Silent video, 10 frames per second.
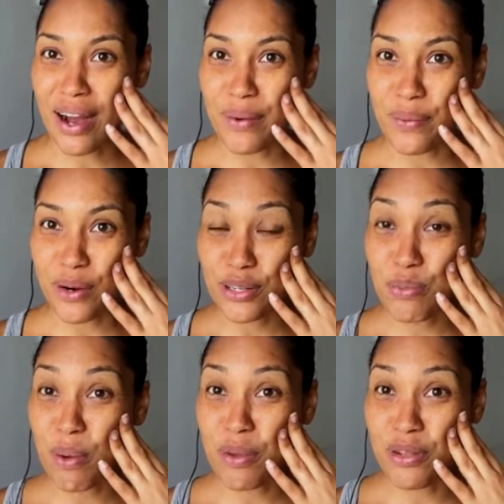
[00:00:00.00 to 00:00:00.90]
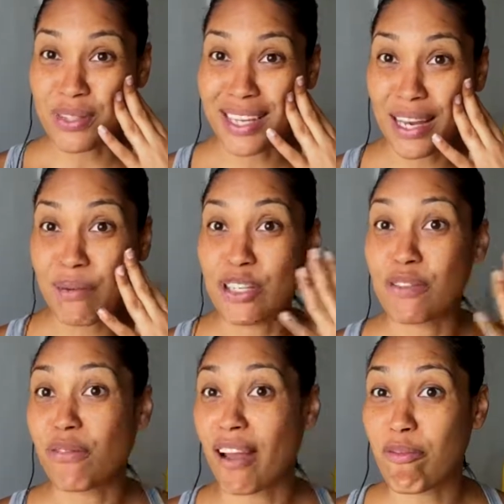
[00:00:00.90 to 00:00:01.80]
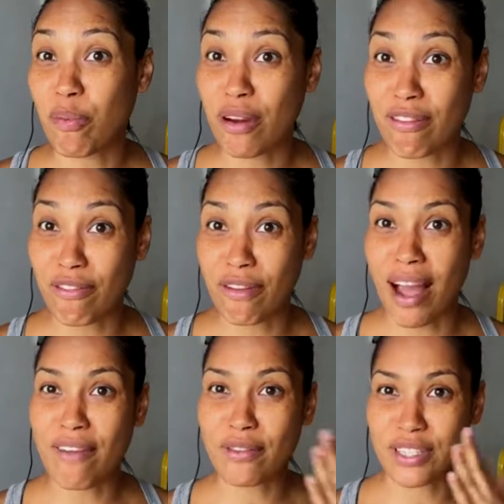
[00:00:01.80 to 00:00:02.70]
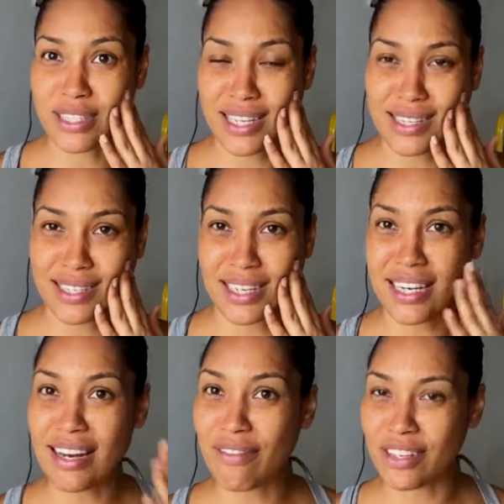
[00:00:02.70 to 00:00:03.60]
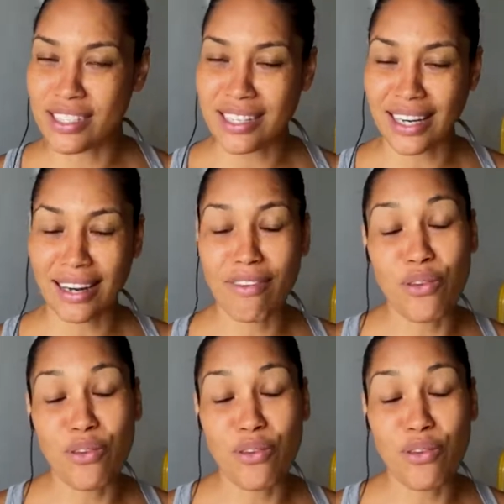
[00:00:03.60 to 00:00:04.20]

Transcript: works well with your skin, which is 5.5, which is the acidity of our skin.